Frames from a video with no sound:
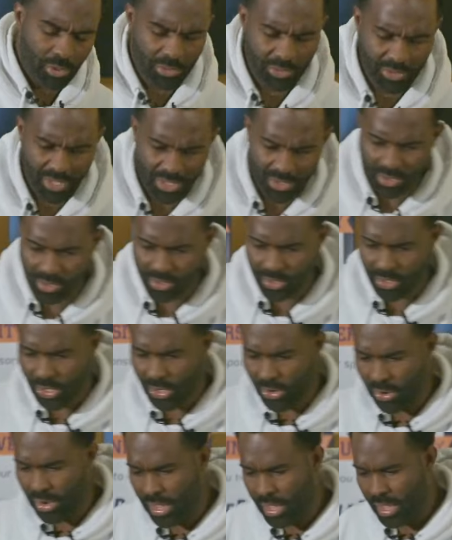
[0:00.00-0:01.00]
was either on
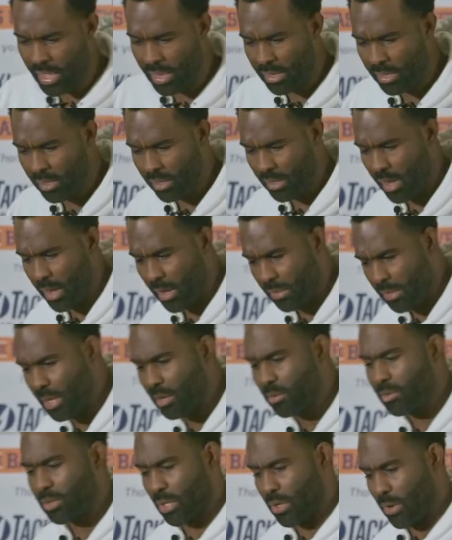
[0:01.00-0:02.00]
Grand, I think
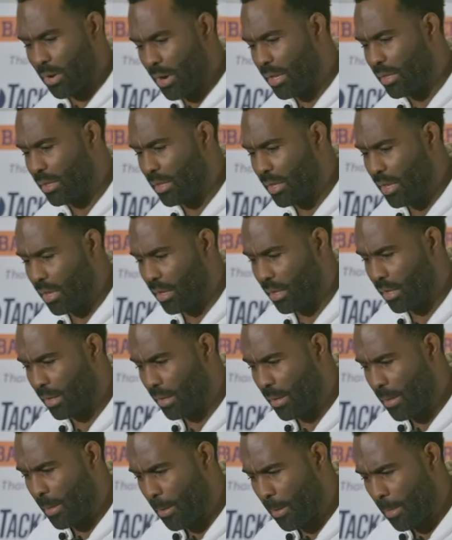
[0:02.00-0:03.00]
it was Grand Lake.
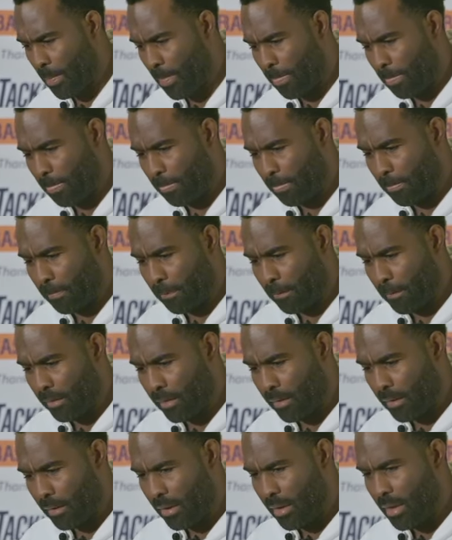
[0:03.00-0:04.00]

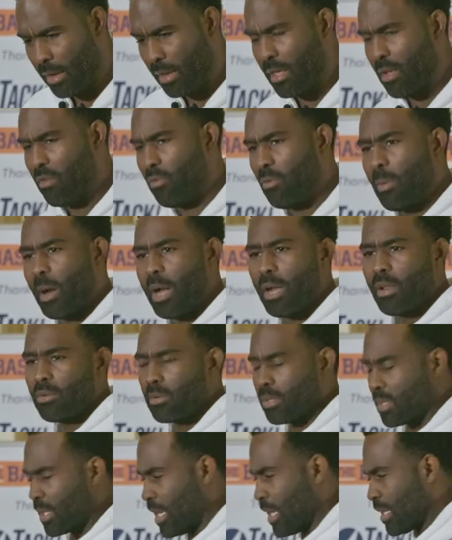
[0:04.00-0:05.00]
And everybody
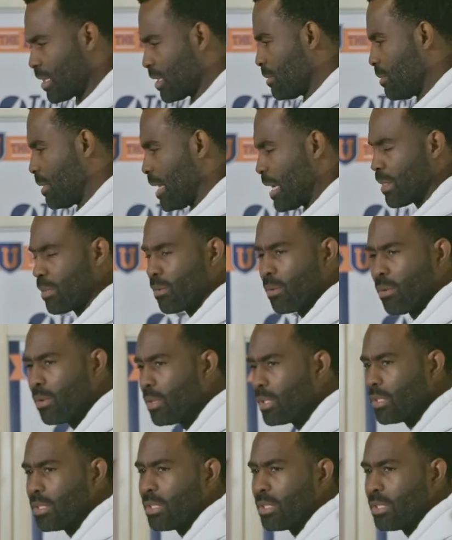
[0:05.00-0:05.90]
was catching them like throwing